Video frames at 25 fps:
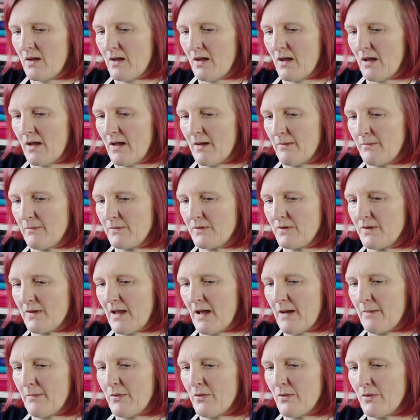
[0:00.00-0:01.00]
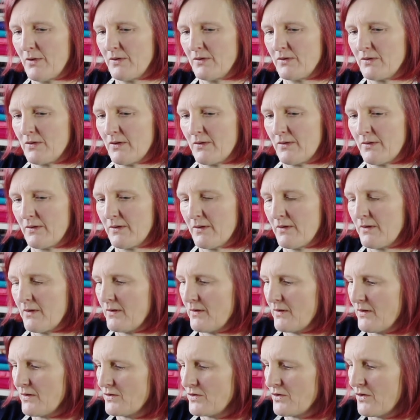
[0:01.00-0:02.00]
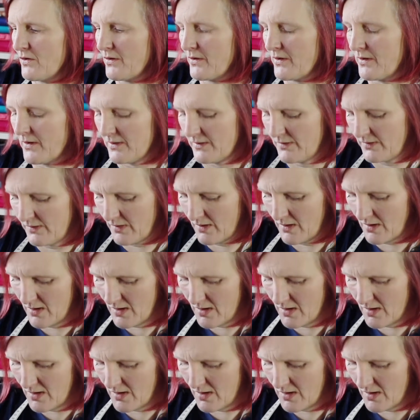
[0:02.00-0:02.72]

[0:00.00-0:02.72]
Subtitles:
to that point on the joggers.